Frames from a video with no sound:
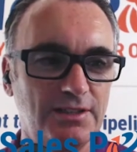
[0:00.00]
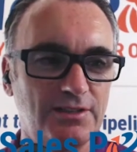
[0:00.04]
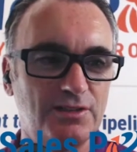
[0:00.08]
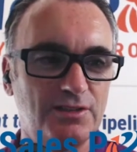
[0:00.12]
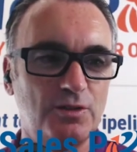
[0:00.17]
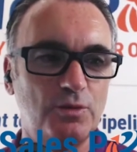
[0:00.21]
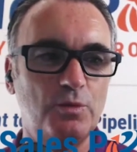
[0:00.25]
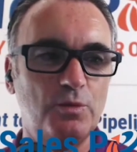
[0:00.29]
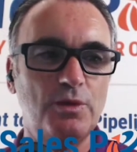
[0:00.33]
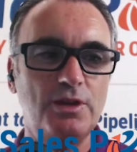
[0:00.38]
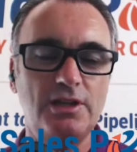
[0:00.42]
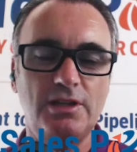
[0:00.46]
So
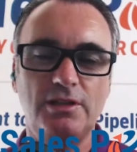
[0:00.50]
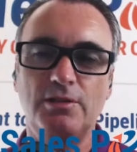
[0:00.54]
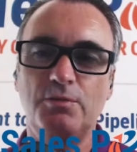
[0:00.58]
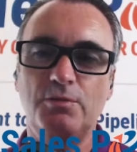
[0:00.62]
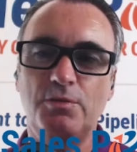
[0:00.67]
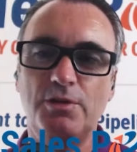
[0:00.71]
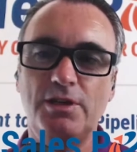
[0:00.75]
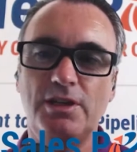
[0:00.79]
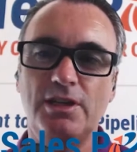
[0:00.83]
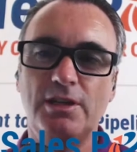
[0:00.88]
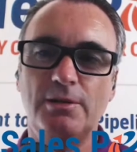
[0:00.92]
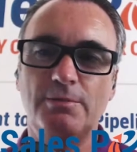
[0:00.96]
we
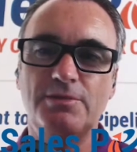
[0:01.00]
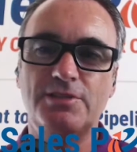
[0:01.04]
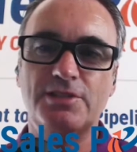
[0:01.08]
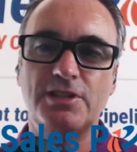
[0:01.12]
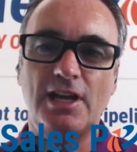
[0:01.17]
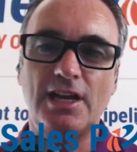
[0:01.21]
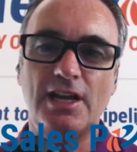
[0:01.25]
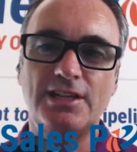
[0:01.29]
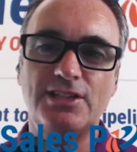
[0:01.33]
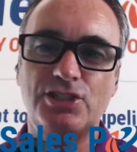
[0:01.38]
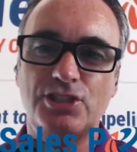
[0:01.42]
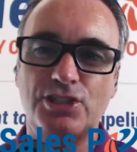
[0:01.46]

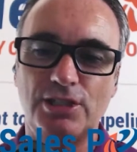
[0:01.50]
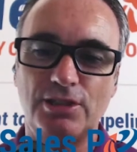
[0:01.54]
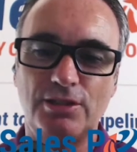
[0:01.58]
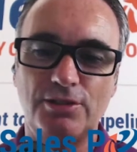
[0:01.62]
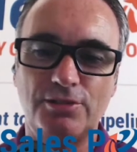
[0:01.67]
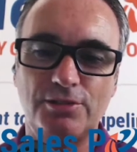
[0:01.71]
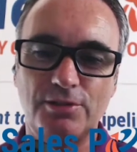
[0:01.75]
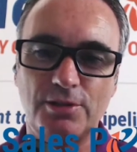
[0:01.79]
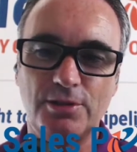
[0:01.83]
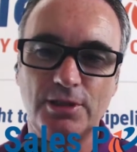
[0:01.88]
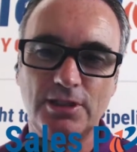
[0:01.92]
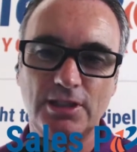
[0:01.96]
as
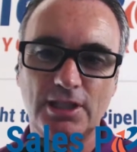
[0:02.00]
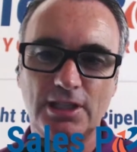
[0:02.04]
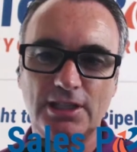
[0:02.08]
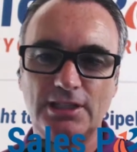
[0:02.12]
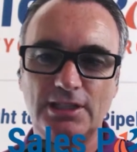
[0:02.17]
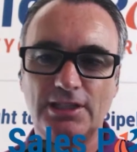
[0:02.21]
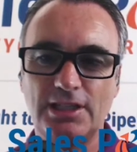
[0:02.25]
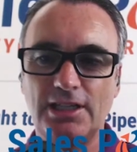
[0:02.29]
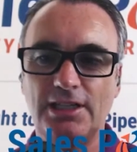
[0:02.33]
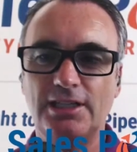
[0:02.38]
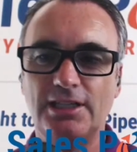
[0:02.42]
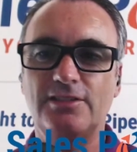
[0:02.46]
children, like
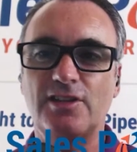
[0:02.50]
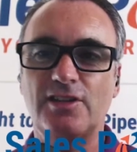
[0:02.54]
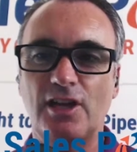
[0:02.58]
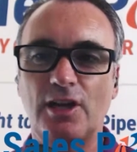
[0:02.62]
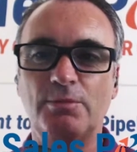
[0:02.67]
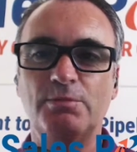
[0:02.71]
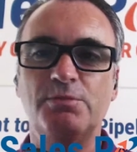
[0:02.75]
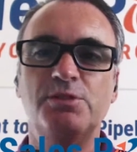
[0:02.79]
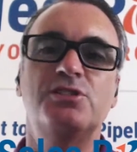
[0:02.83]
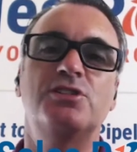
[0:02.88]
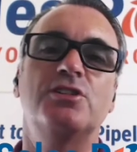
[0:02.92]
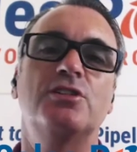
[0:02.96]
kids,
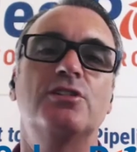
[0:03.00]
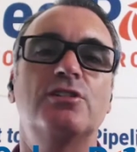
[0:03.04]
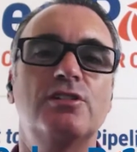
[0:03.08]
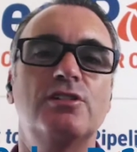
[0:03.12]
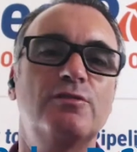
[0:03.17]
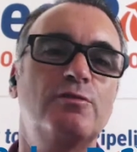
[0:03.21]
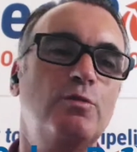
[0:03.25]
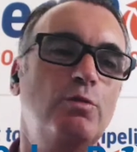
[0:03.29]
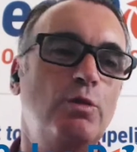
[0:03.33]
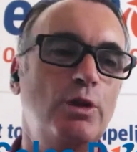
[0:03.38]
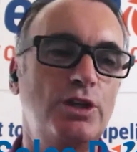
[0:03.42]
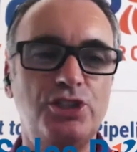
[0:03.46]

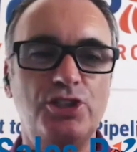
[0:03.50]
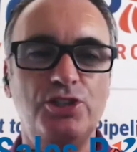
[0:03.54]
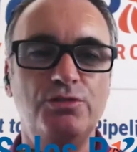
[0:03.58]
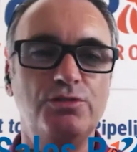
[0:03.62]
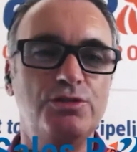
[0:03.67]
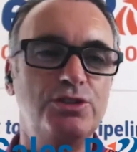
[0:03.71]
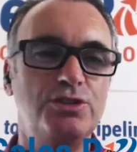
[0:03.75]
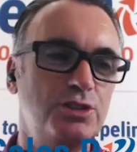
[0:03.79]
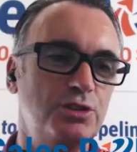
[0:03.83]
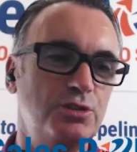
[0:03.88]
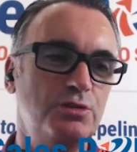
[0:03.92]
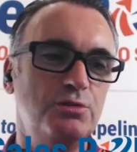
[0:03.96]
observe what you
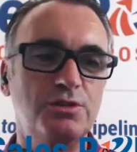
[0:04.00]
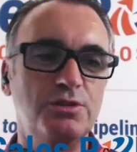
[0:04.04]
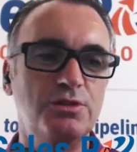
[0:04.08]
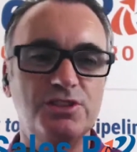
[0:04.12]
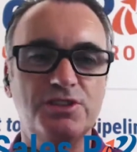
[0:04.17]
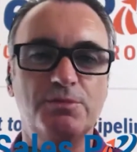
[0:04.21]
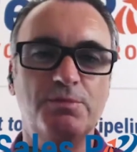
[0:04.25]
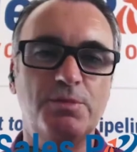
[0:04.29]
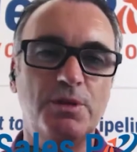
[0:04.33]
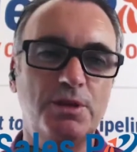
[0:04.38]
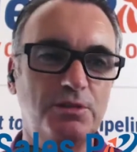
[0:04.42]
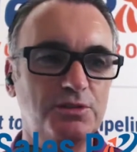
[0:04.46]
do as
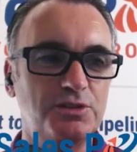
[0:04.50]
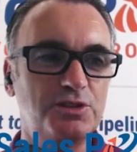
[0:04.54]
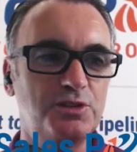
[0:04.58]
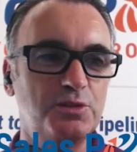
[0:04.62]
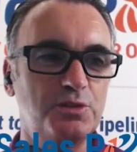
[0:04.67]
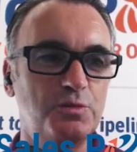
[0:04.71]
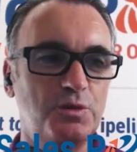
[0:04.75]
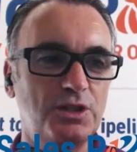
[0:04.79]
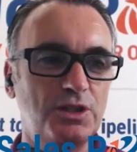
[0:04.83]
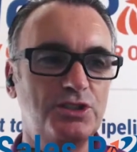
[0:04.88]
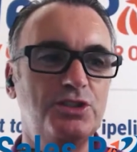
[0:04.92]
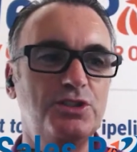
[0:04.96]
opposed to
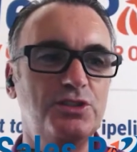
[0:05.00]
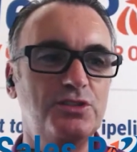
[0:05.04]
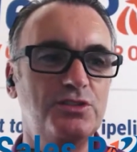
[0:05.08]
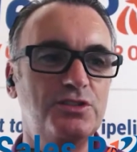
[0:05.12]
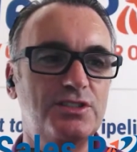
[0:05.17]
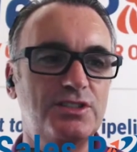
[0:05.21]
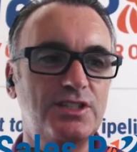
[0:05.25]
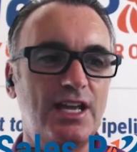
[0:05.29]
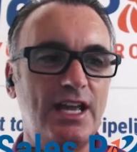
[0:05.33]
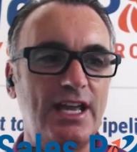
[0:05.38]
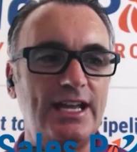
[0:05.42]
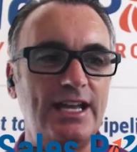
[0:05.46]
what you
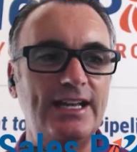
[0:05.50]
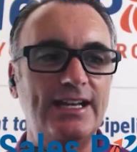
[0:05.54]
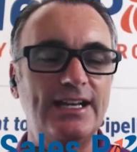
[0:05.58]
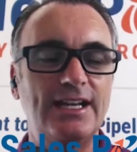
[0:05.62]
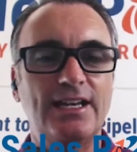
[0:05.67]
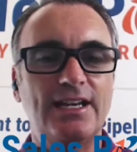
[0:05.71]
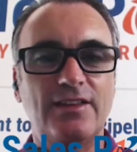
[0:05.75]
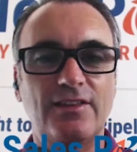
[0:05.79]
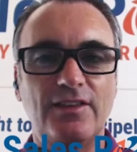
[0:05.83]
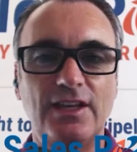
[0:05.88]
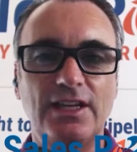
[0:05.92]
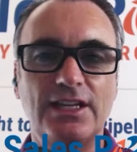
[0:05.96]
say. And
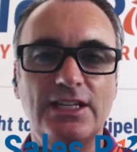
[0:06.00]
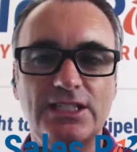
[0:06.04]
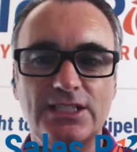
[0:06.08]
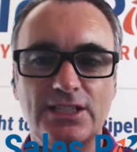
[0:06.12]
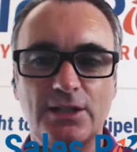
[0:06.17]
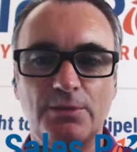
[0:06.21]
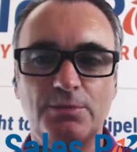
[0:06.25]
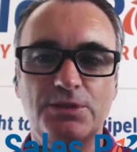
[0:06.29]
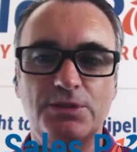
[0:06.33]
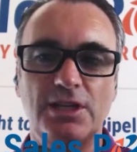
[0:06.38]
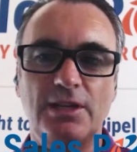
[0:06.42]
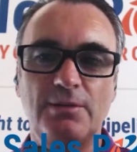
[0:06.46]
I think
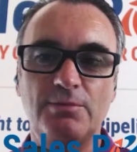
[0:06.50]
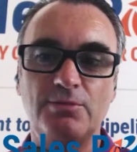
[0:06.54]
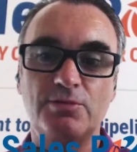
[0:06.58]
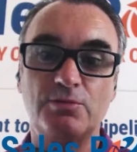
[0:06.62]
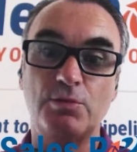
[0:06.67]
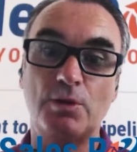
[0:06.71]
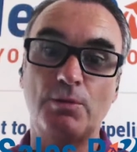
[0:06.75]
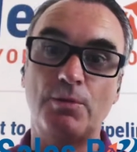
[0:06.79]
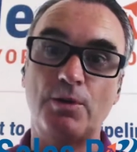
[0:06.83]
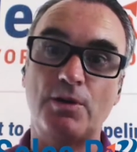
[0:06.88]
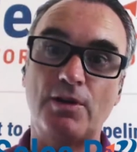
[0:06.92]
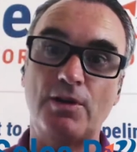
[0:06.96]
sometimes
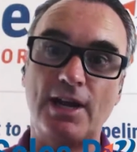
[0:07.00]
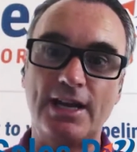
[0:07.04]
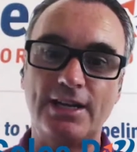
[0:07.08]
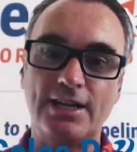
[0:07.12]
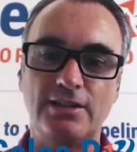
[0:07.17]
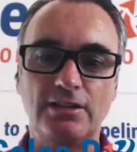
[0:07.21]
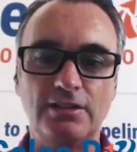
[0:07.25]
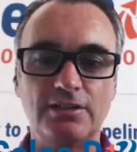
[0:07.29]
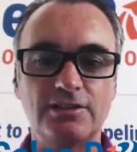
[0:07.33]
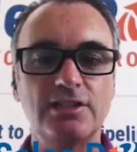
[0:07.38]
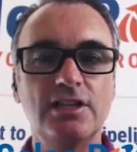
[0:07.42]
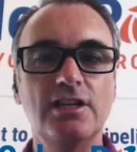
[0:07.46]
when we're
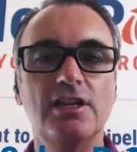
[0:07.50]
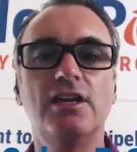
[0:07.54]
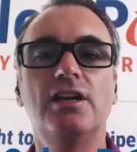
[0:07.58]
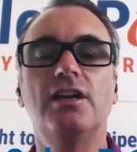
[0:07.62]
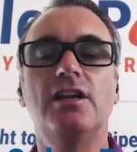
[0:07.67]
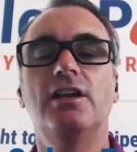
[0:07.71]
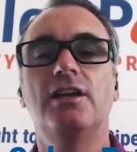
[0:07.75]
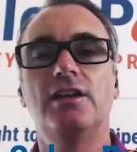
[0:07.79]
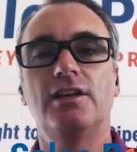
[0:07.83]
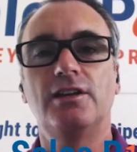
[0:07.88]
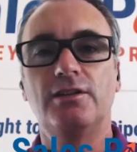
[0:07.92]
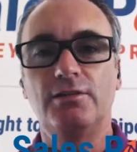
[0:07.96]
adults,
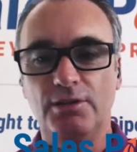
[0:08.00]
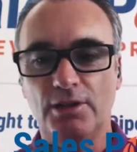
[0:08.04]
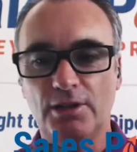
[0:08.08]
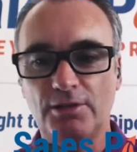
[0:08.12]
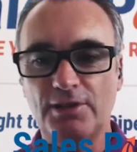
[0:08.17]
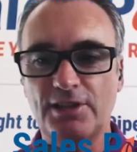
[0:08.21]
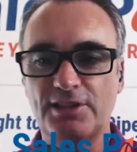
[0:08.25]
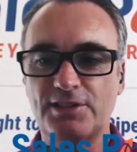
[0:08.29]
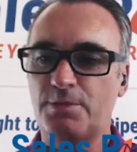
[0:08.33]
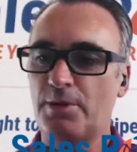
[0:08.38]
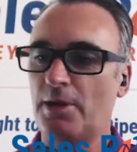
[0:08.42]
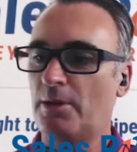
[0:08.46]
you know,
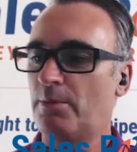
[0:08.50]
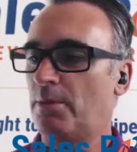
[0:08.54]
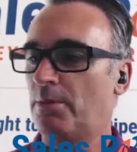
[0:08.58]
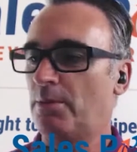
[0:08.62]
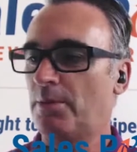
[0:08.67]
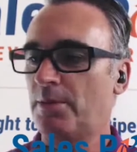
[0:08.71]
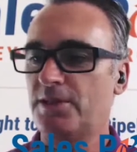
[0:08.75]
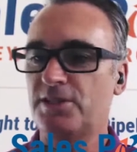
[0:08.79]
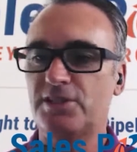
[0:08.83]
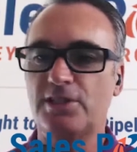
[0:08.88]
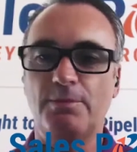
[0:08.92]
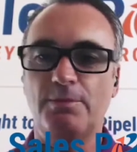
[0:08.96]
that's
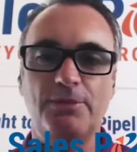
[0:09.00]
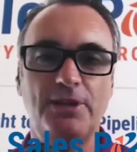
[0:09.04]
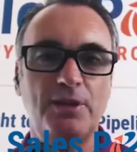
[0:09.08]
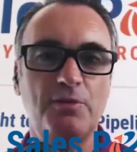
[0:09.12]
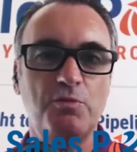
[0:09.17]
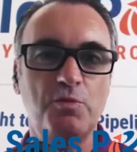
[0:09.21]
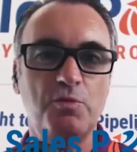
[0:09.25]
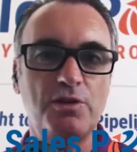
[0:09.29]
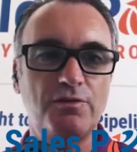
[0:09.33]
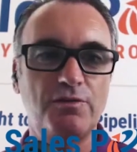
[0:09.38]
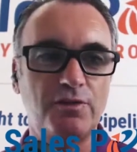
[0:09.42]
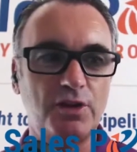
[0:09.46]
probably something
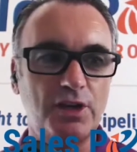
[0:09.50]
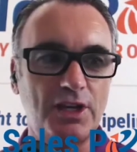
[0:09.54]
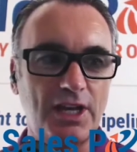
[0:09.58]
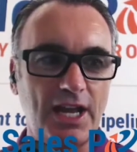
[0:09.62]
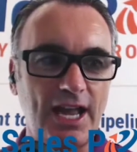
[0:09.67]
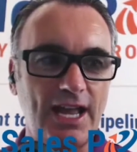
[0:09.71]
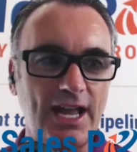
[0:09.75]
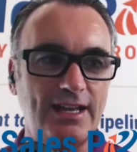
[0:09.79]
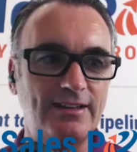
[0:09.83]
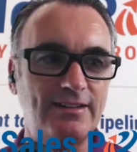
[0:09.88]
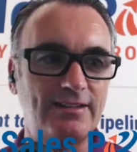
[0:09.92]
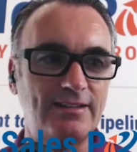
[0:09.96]
we
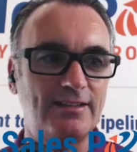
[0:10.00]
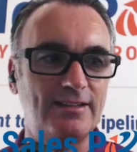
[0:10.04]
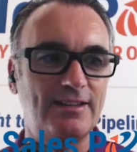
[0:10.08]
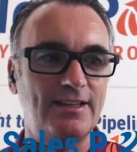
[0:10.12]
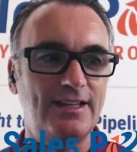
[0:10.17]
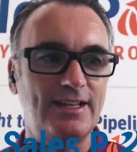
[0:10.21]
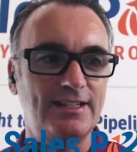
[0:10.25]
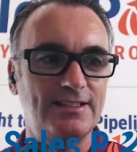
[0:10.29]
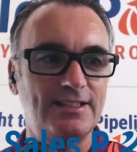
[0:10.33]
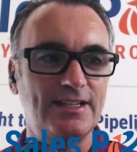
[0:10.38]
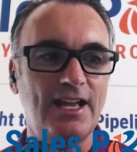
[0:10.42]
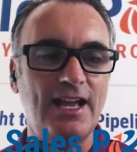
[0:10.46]
forget,
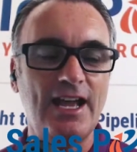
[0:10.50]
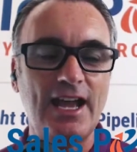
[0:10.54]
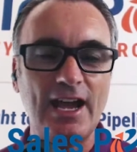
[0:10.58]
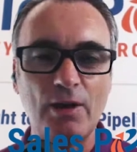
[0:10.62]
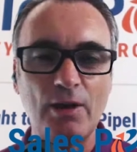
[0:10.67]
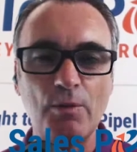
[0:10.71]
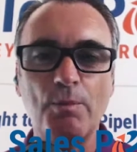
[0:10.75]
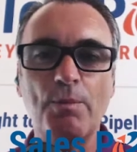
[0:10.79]
that how